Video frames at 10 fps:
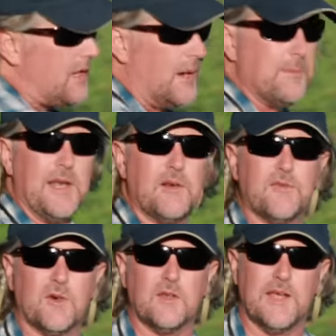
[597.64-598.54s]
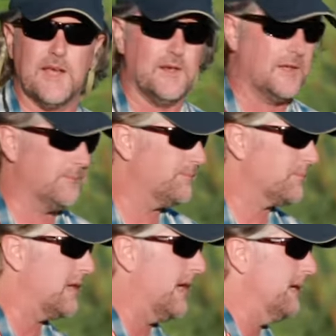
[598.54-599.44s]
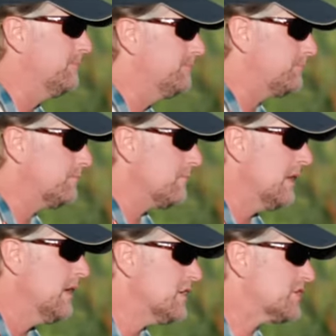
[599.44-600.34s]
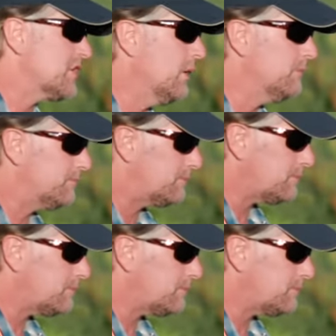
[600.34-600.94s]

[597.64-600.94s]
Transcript: coming in for a landing, okay? So